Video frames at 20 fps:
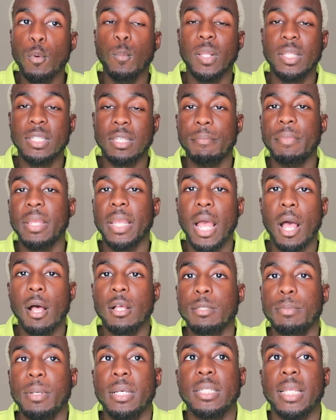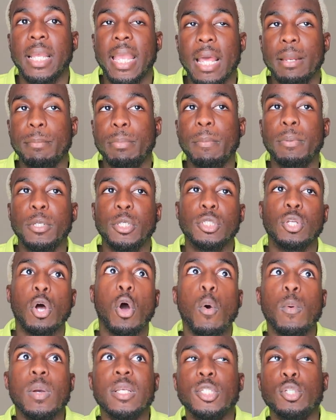with something else, because again, people just
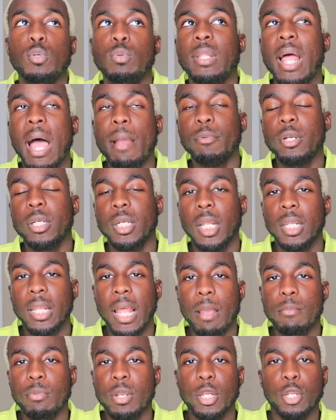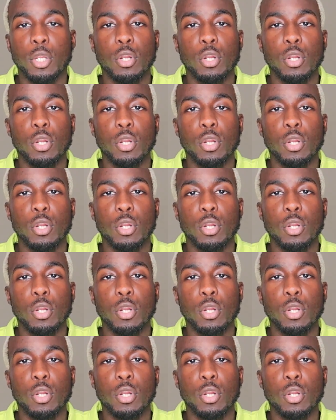always do lime green on lime green.